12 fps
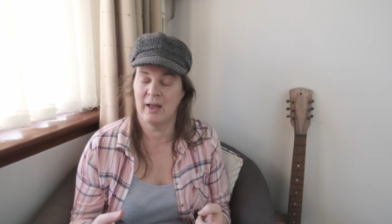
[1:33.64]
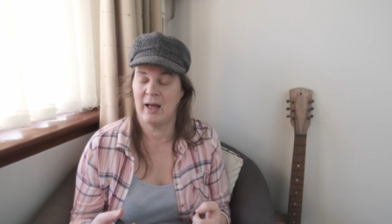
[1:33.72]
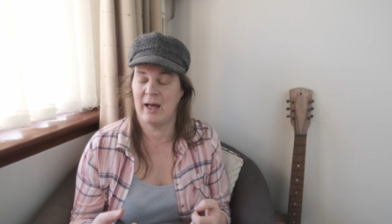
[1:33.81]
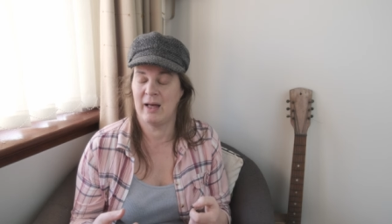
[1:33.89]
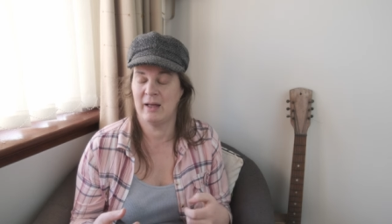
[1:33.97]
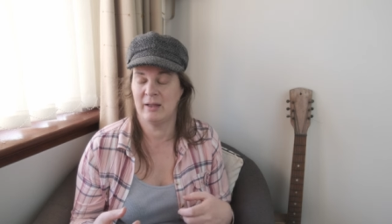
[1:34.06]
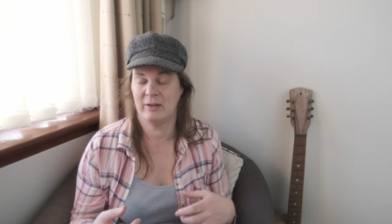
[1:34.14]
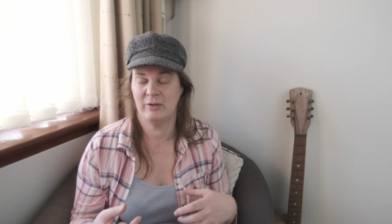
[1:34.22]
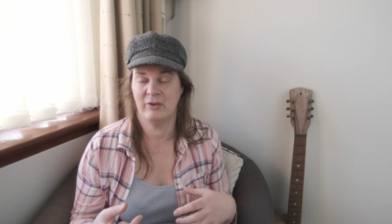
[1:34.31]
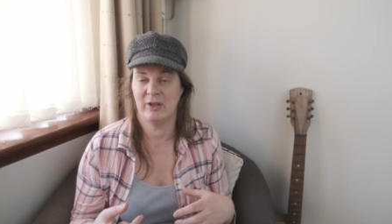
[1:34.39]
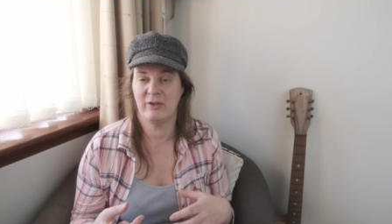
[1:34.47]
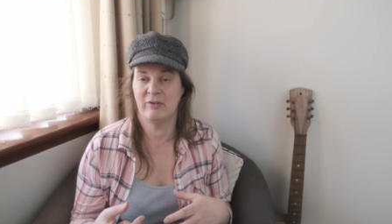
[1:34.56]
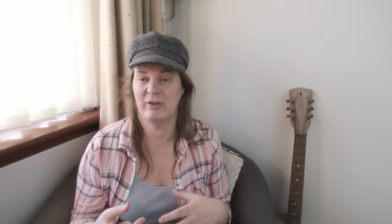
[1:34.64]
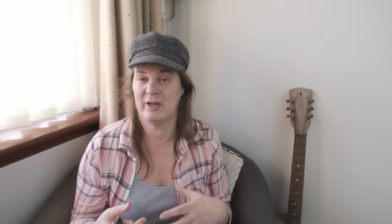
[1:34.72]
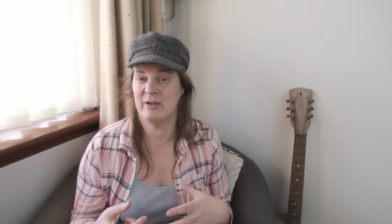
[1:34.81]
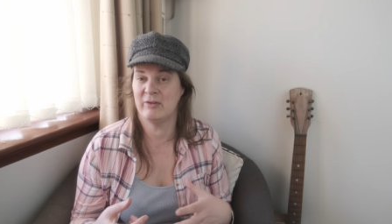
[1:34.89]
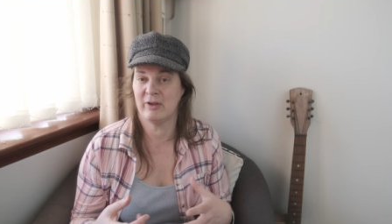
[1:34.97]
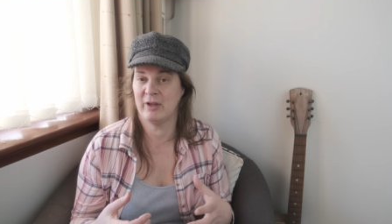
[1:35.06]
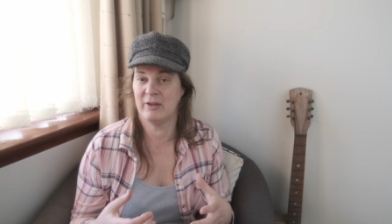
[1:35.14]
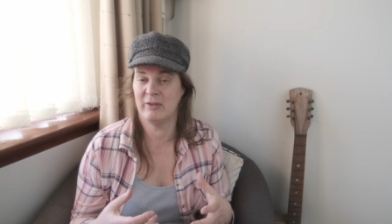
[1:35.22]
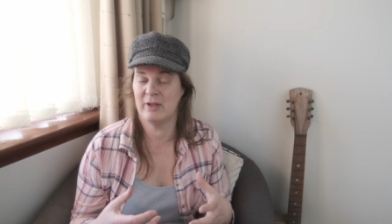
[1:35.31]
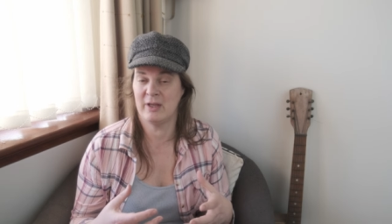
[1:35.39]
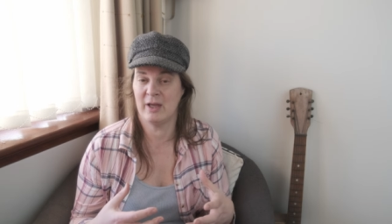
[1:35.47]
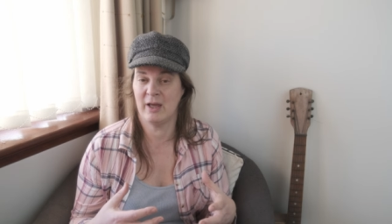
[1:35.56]
And indeed, in
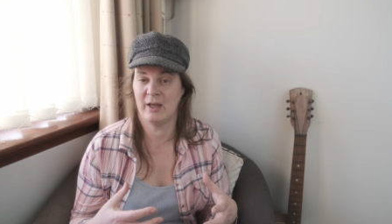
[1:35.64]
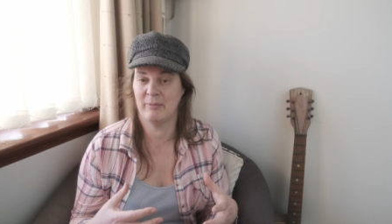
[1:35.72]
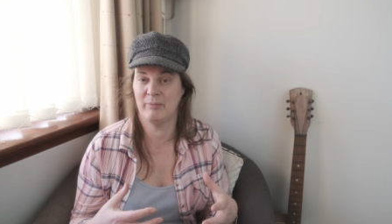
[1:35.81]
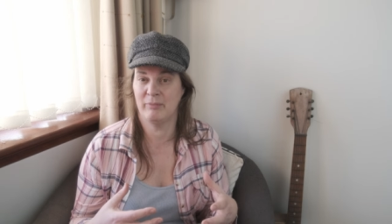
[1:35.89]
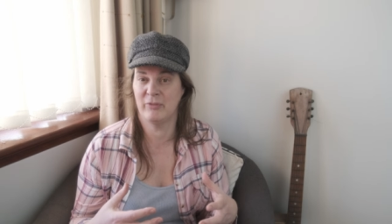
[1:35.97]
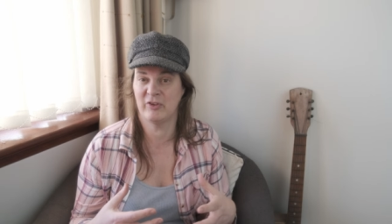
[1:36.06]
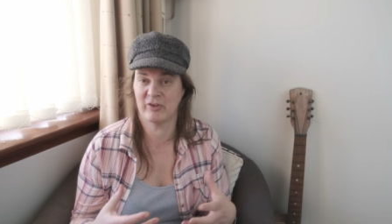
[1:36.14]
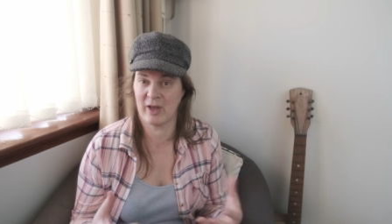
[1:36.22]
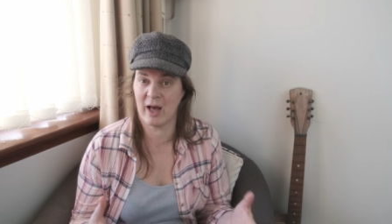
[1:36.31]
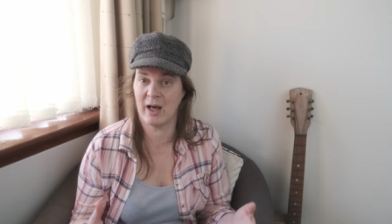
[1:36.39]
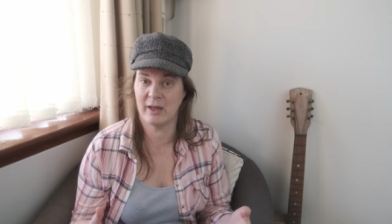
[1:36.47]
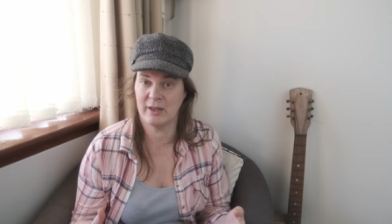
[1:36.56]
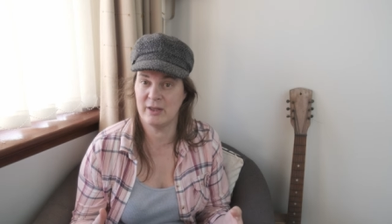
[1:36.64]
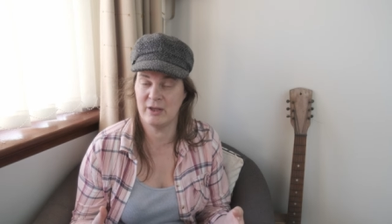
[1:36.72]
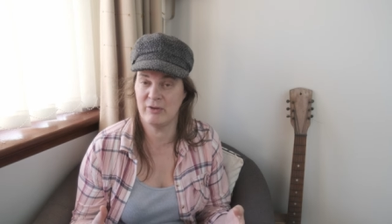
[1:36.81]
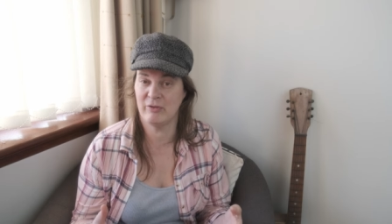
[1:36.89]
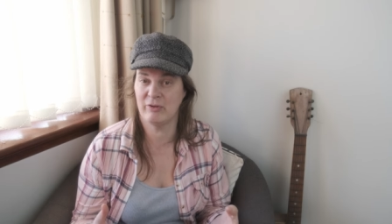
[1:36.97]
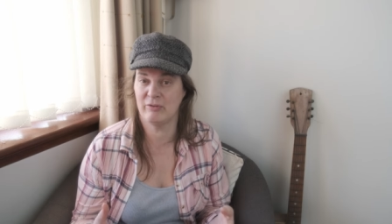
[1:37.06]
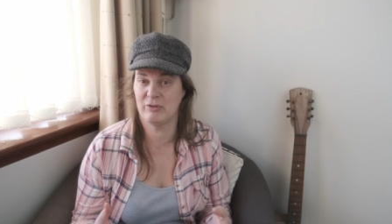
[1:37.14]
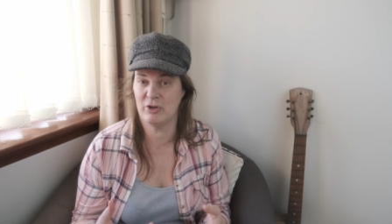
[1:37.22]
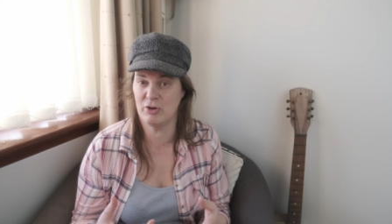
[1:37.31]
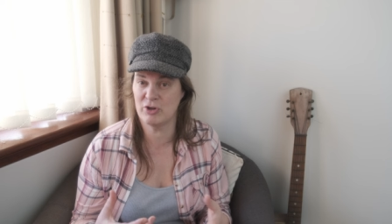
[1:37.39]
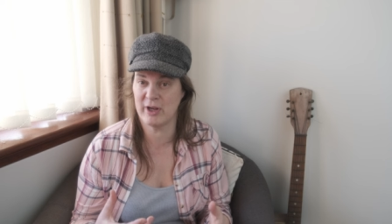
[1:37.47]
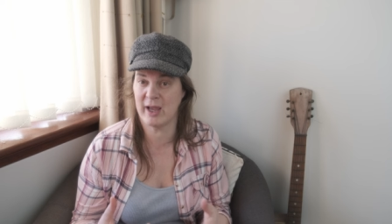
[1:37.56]
the, um, the sky, you
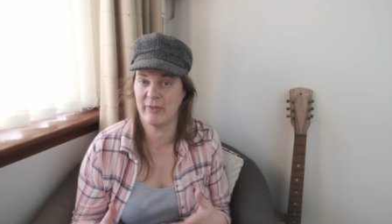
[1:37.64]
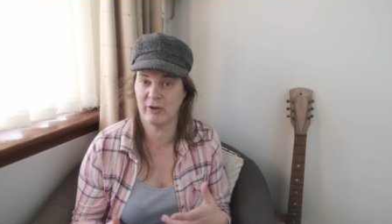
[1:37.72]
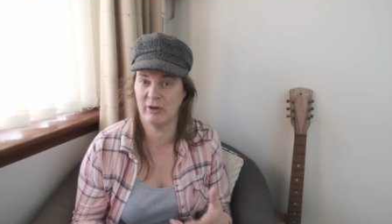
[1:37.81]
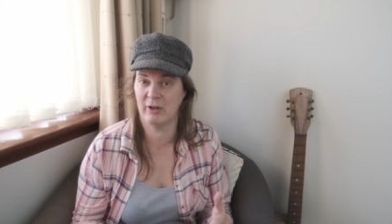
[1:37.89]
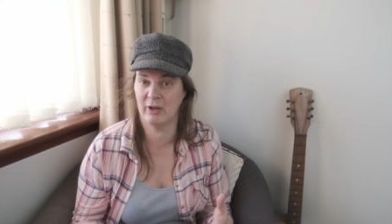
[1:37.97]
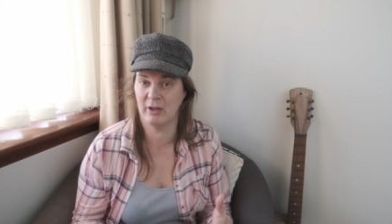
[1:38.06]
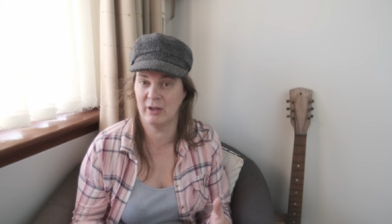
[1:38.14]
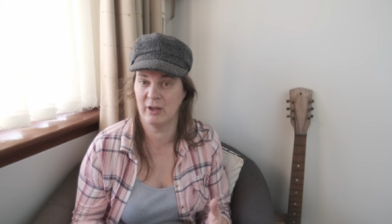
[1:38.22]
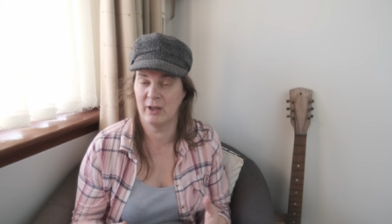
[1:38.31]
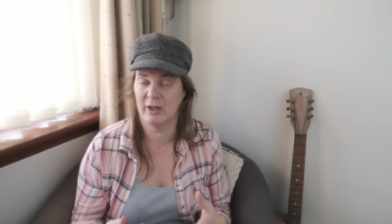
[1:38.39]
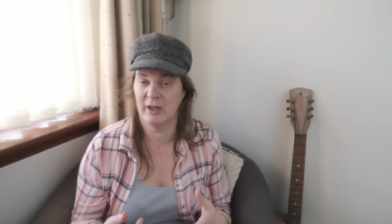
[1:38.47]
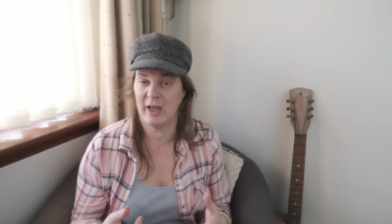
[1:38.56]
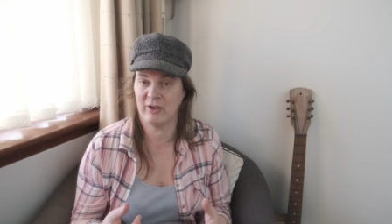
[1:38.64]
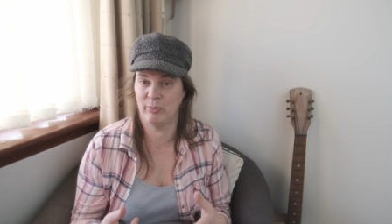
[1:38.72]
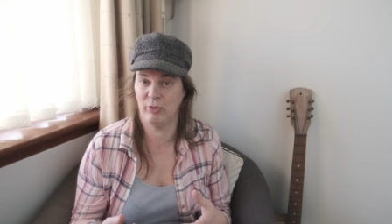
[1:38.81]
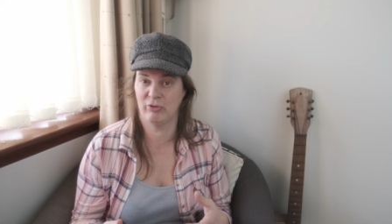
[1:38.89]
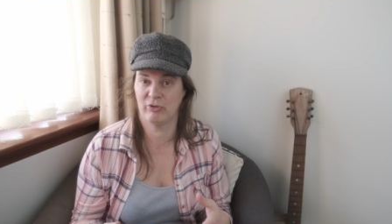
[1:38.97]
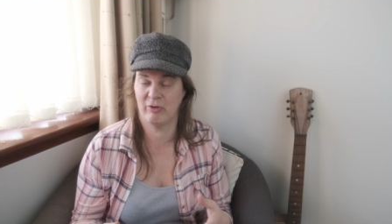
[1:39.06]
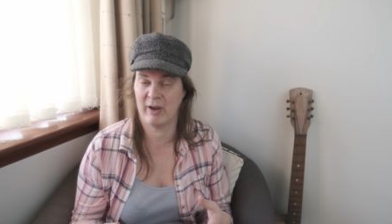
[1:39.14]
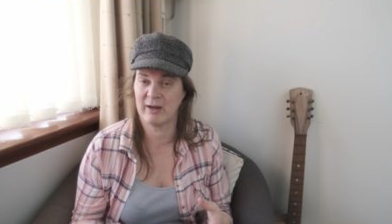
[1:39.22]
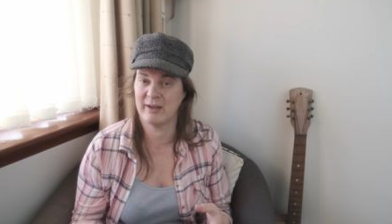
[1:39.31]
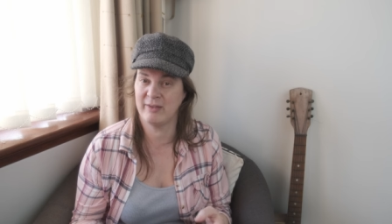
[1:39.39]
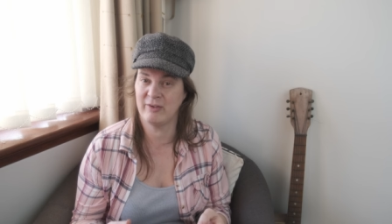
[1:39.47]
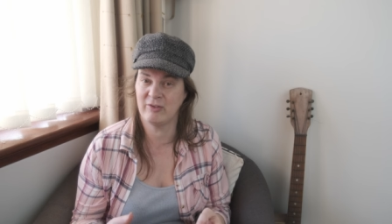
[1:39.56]
usually get the colour exposed
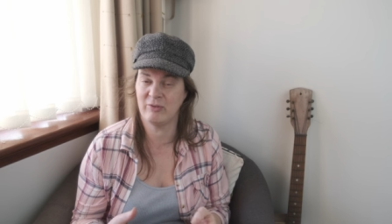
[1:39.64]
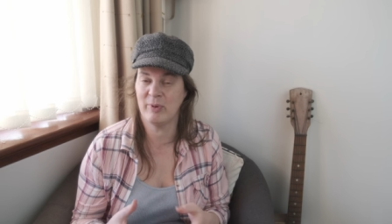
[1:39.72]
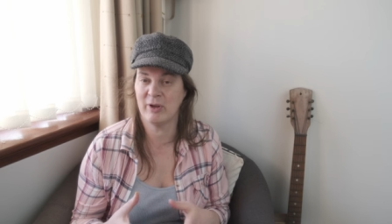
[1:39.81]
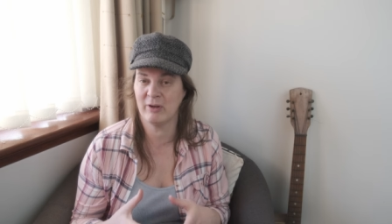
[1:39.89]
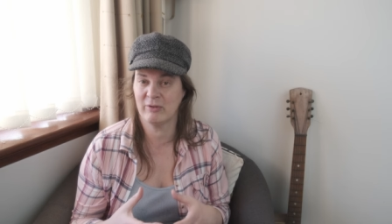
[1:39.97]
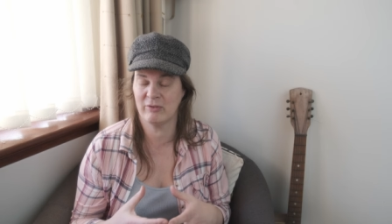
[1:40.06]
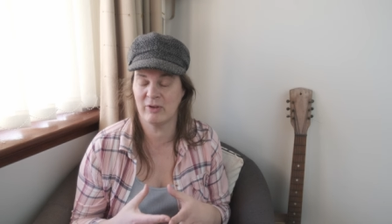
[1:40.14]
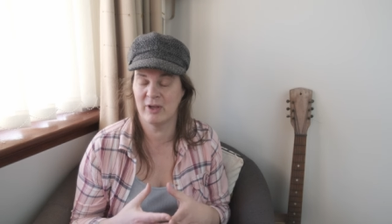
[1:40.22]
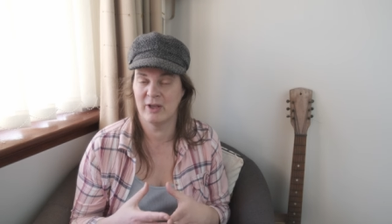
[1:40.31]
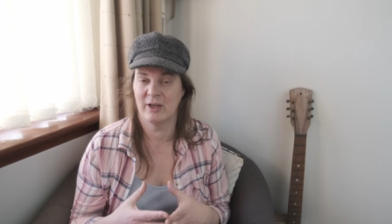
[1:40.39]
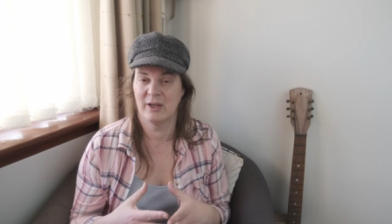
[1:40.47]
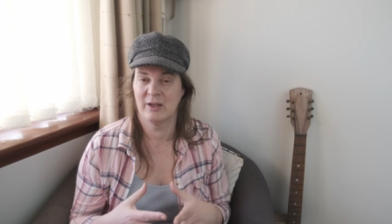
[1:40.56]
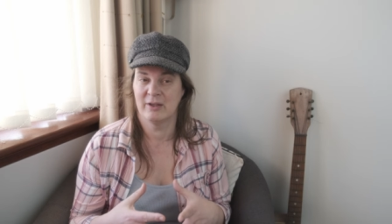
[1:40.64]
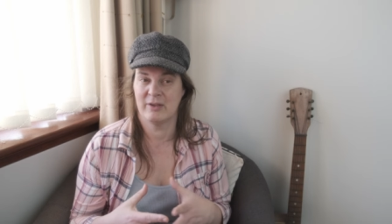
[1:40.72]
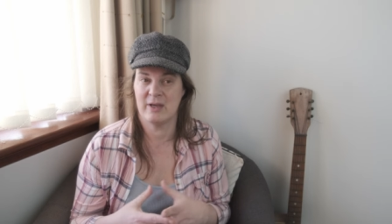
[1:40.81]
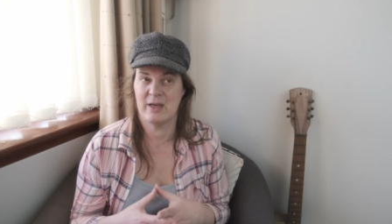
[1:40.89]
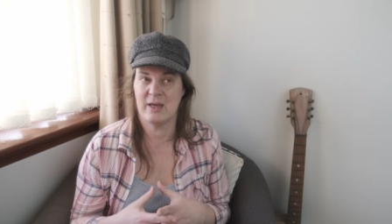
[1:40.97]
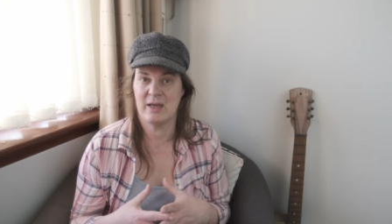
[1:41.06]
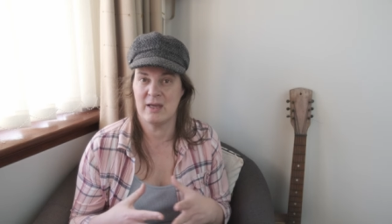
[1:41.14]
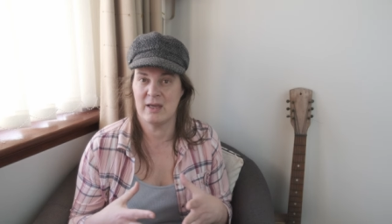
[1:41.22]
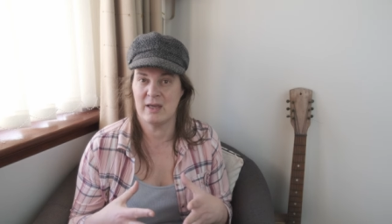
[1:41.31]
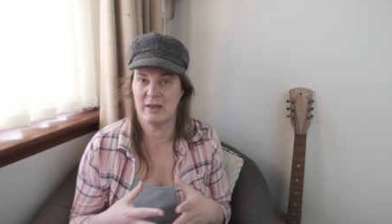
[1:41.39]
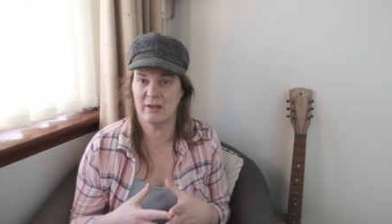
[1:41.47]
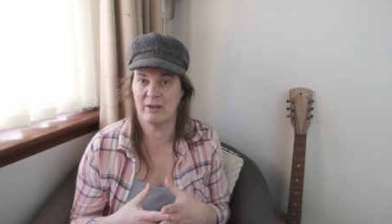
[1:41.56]
correctly. And this is because the
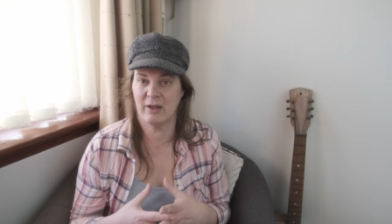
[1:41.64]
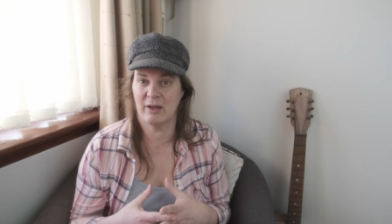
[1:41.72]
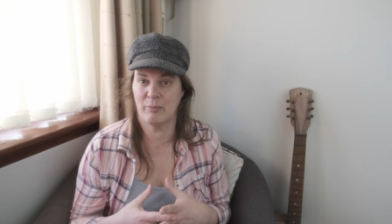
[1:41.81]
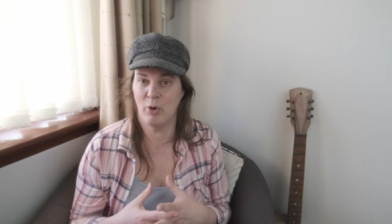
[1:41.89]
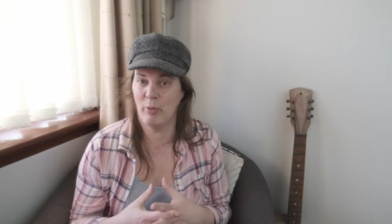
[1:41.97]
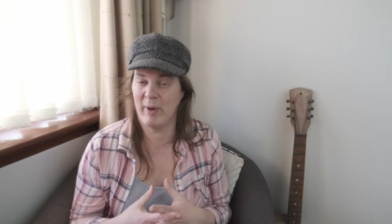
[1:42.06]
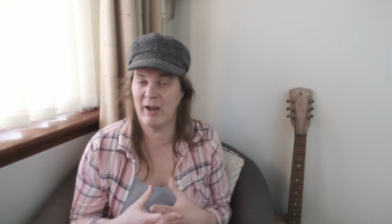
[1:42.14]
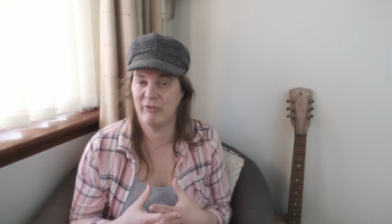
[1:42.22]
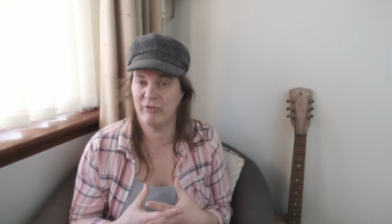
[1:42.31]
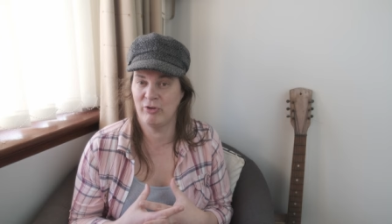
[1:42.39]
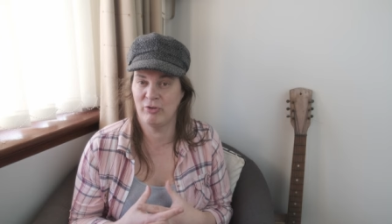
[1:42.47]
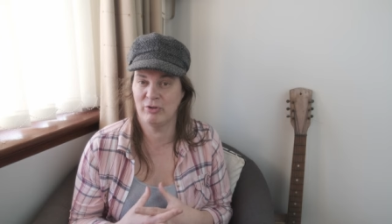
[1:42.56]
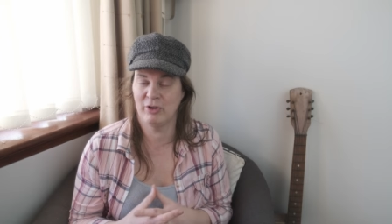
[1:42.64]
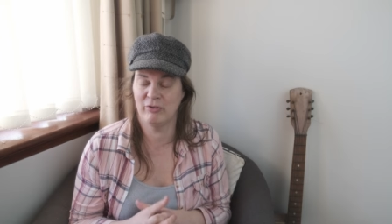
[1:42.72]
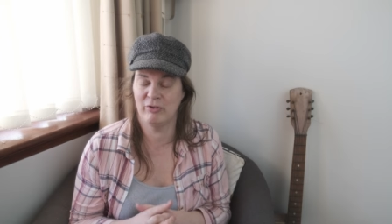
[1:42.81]
mobile phone can